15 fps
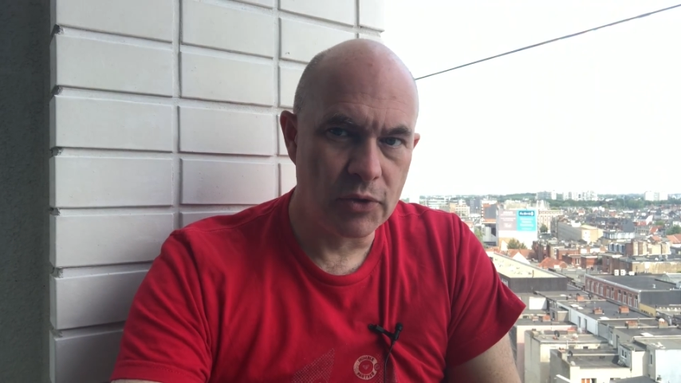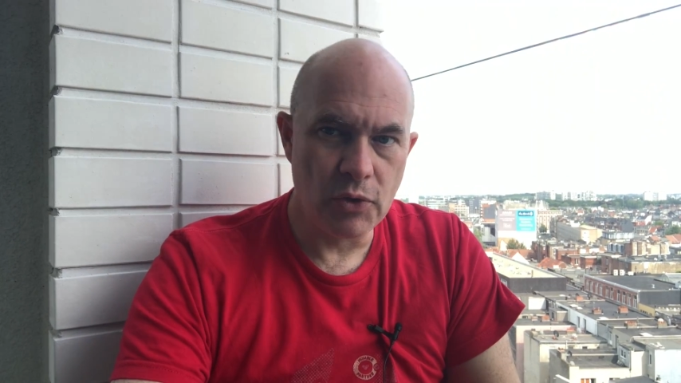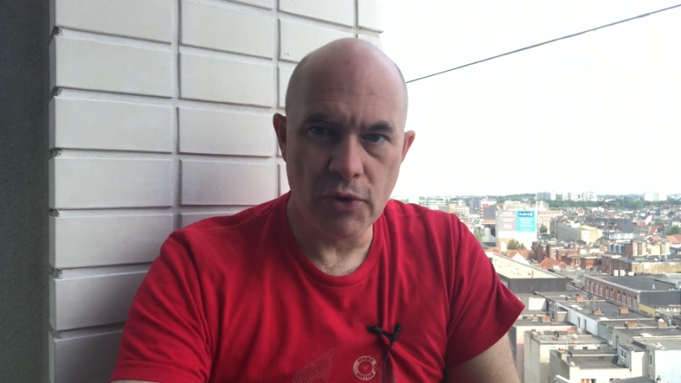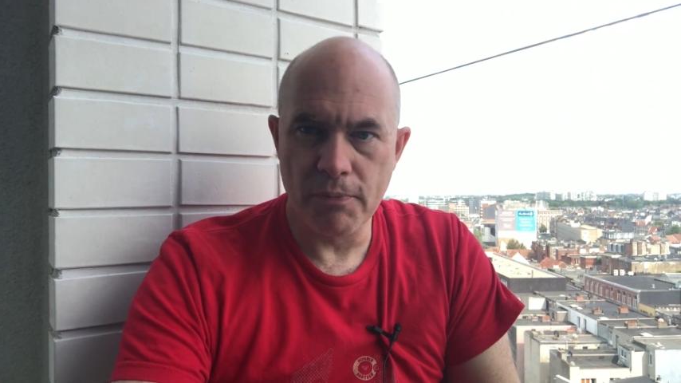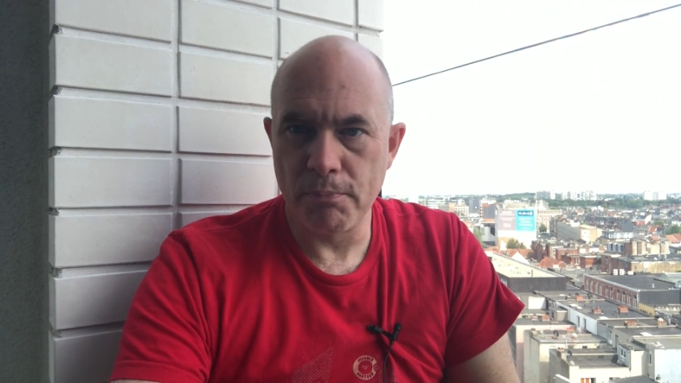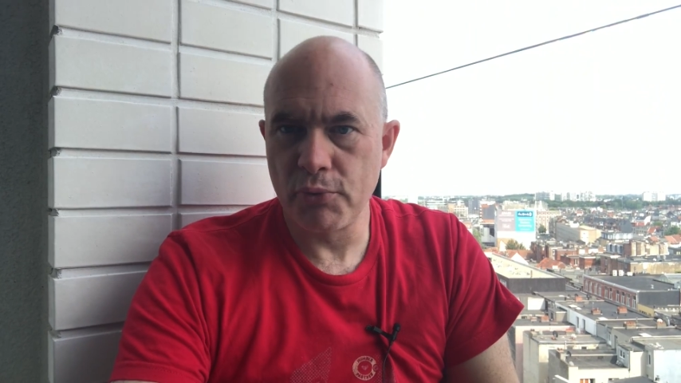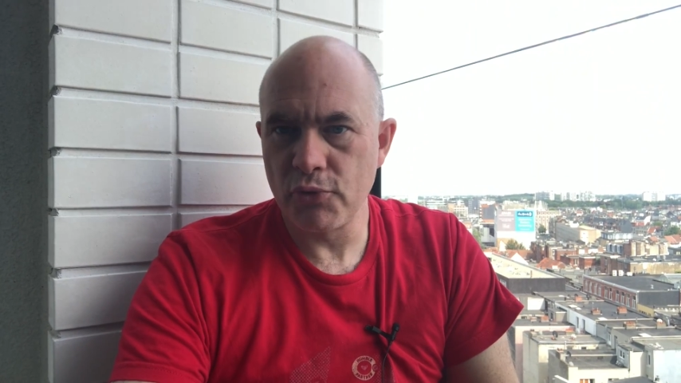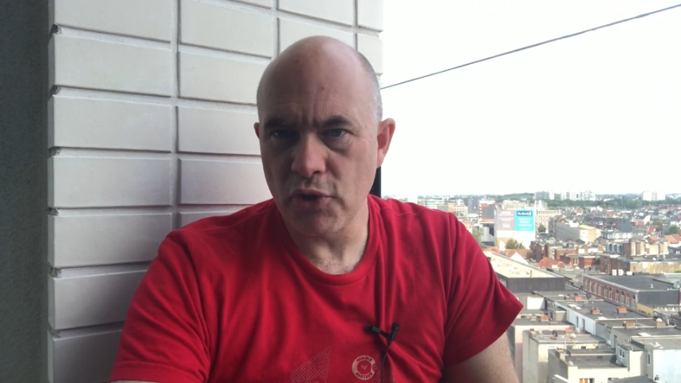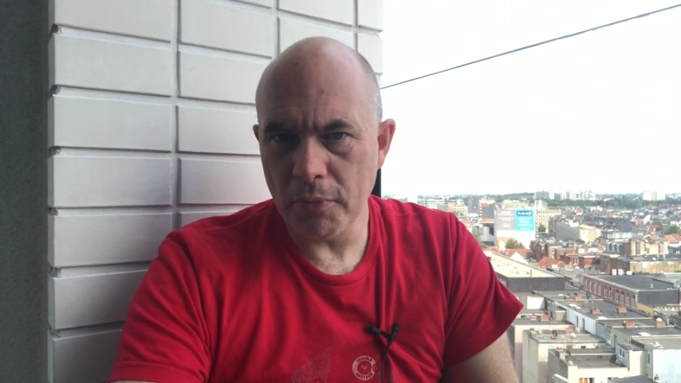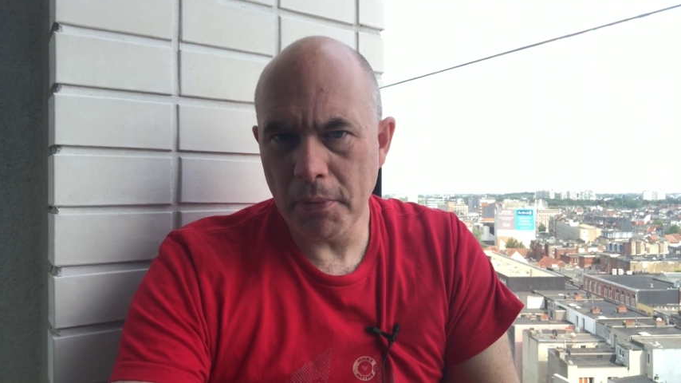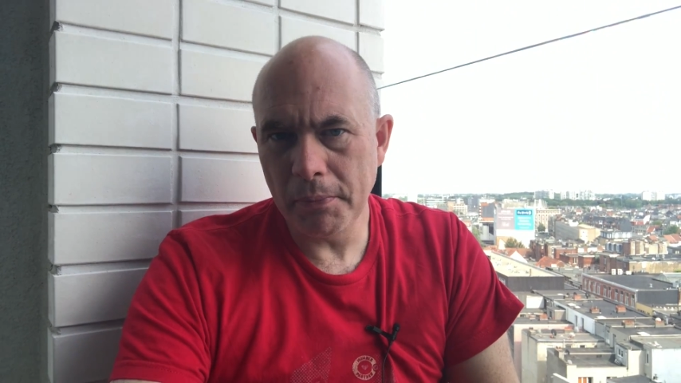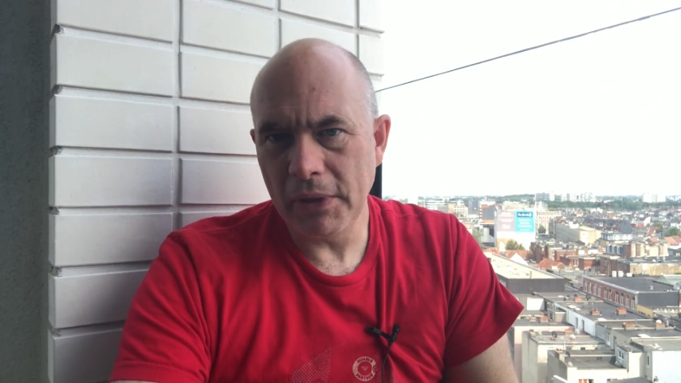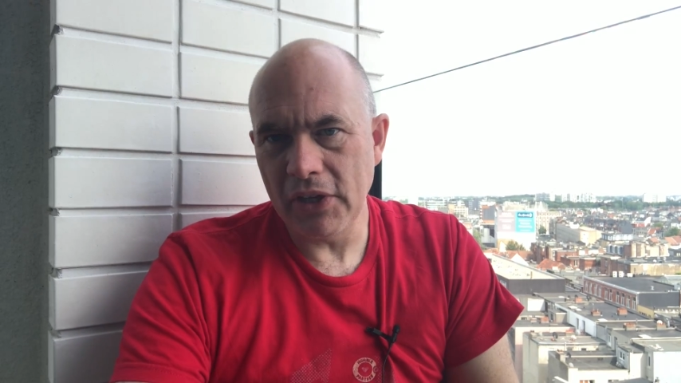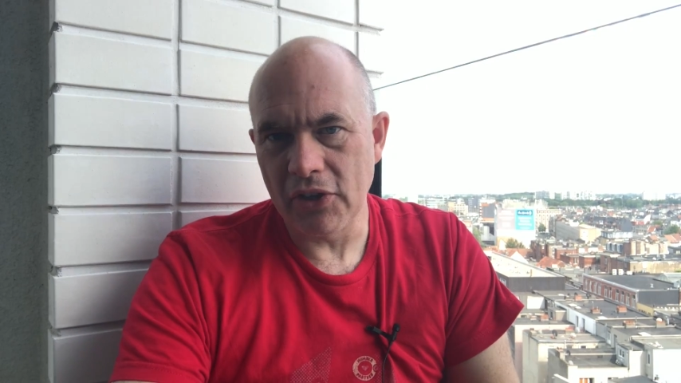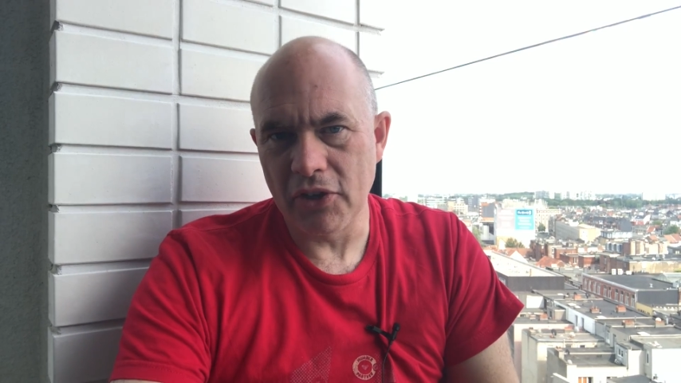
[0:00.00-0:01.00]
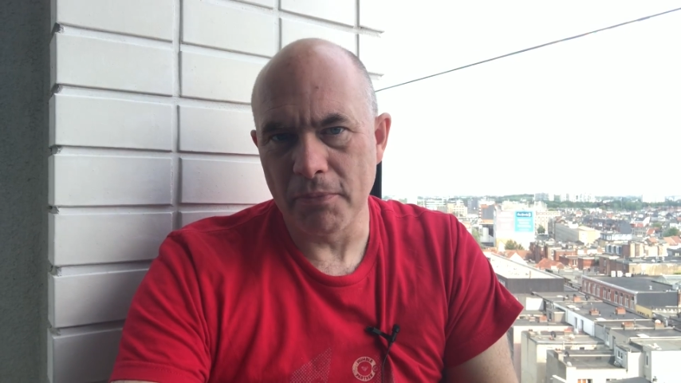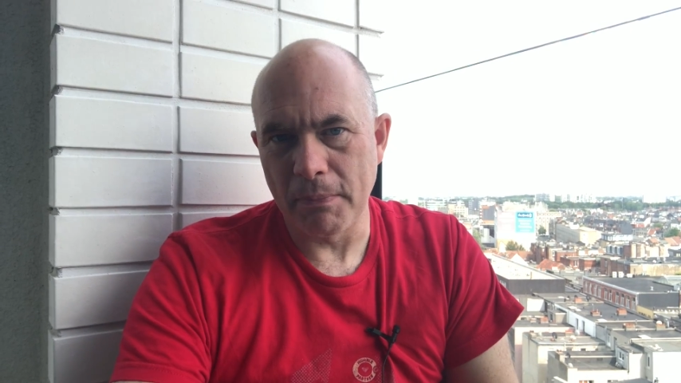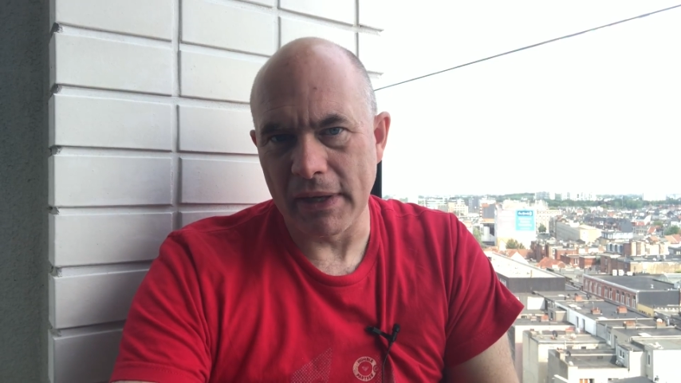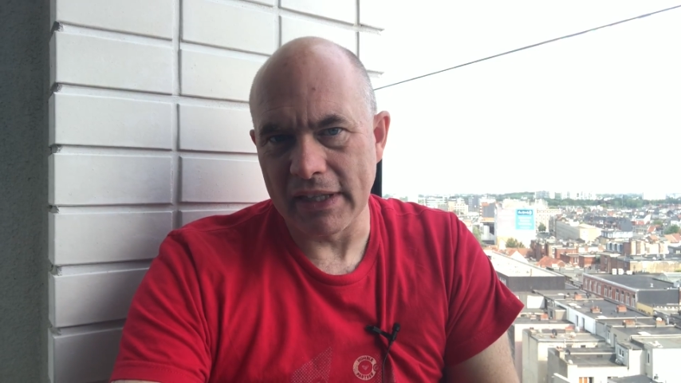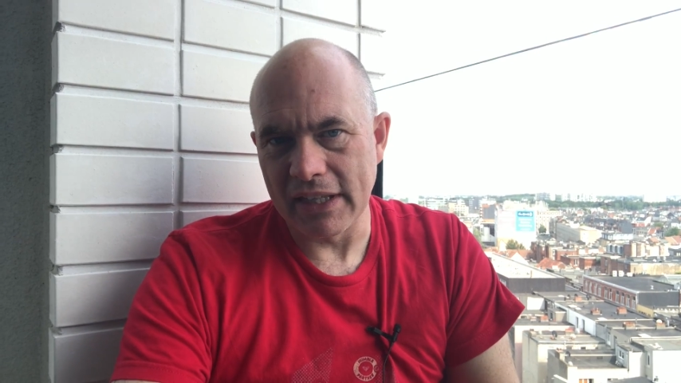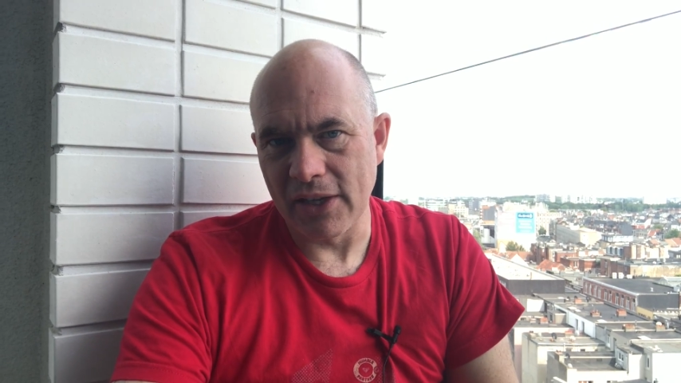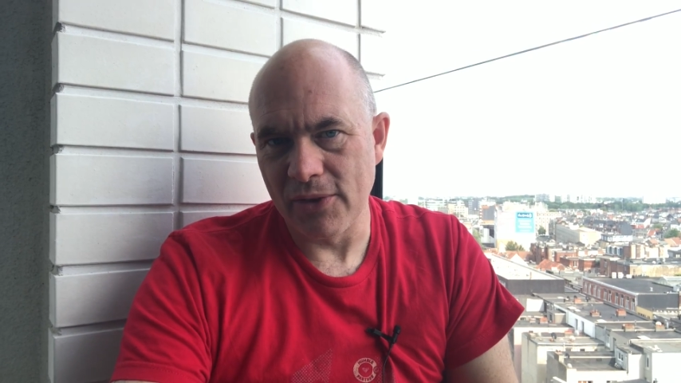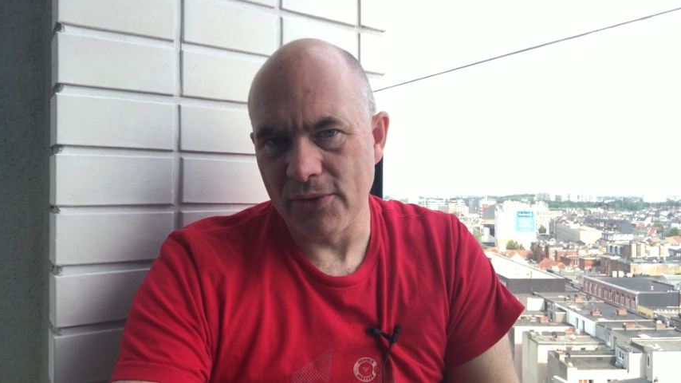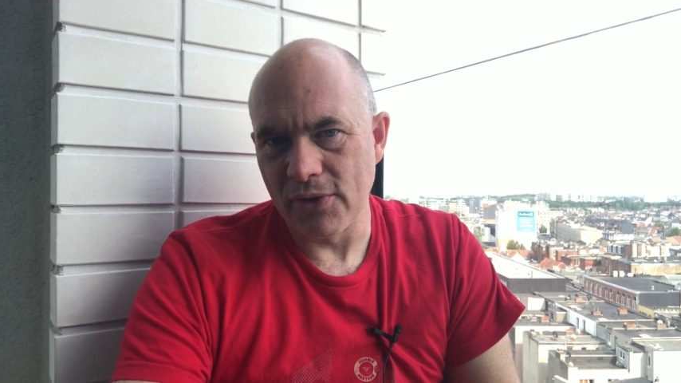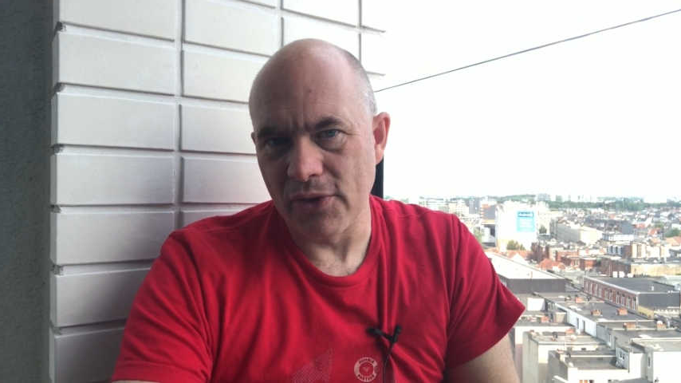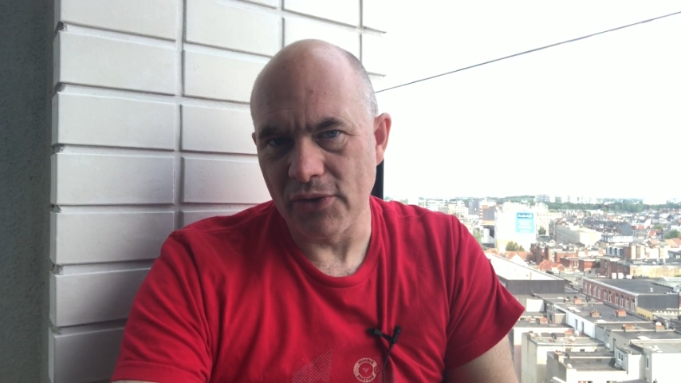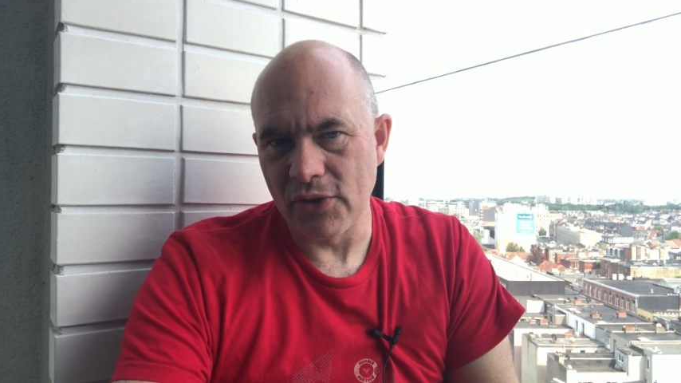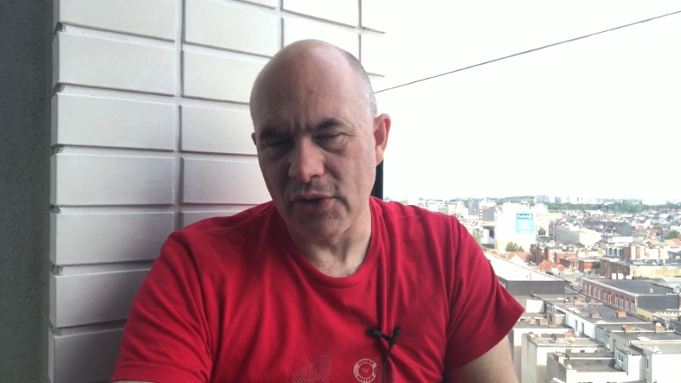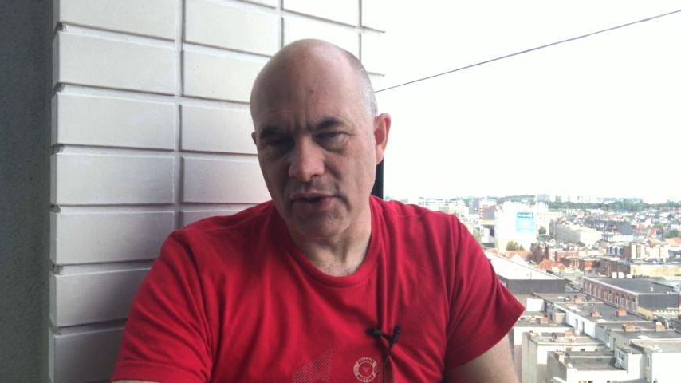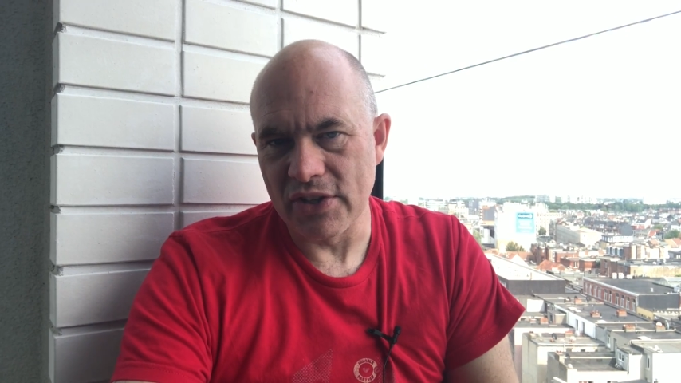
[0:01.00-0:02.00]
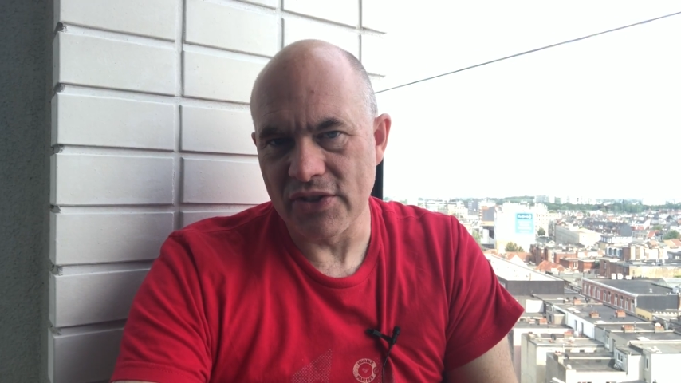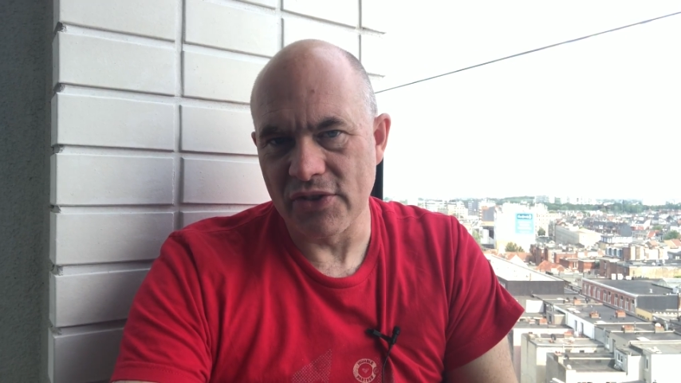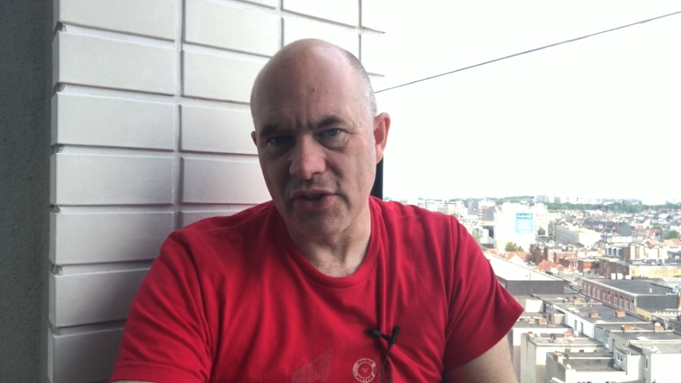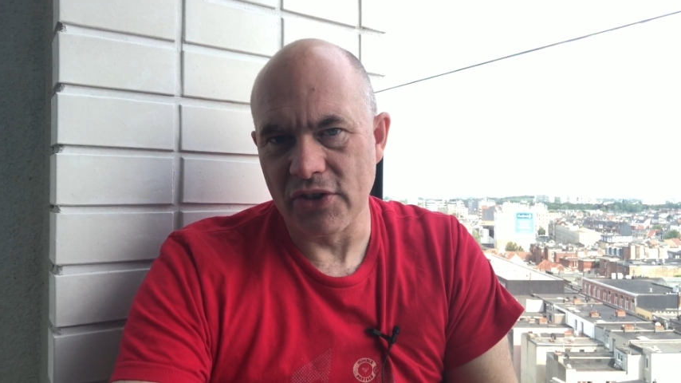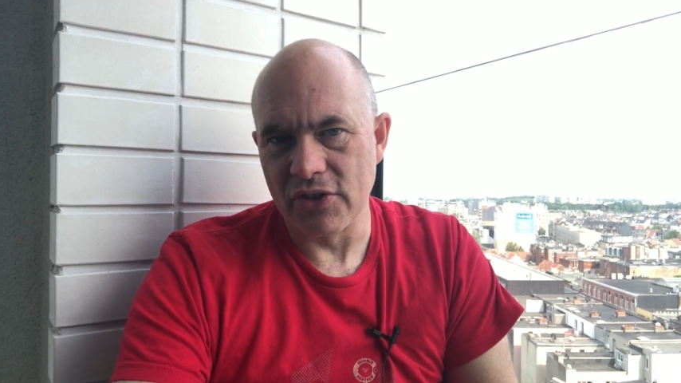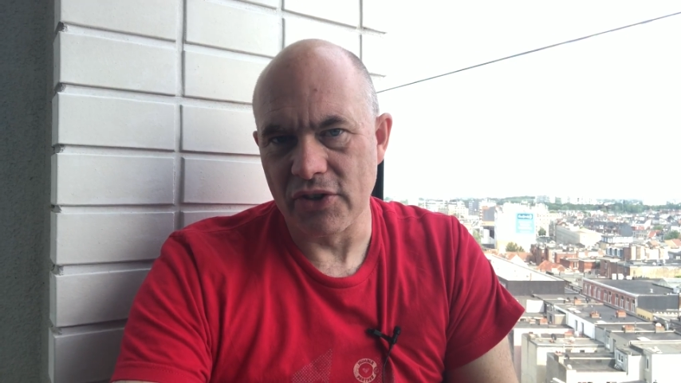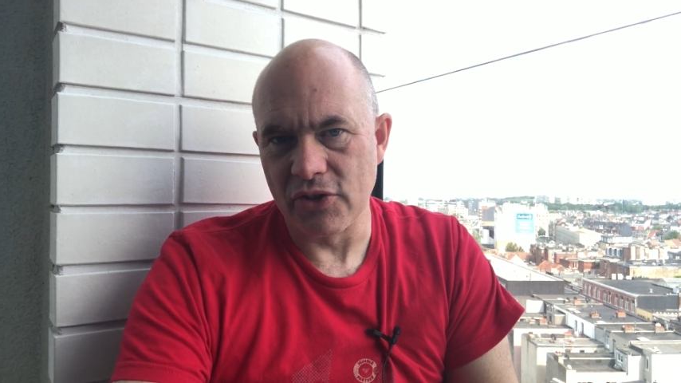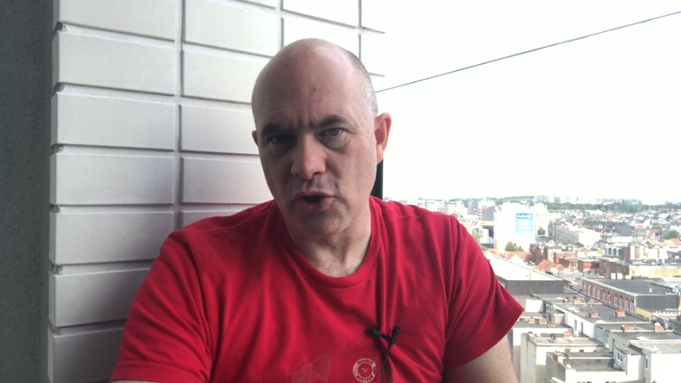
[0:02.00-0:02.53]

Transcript: you've probably heard by now that there is the,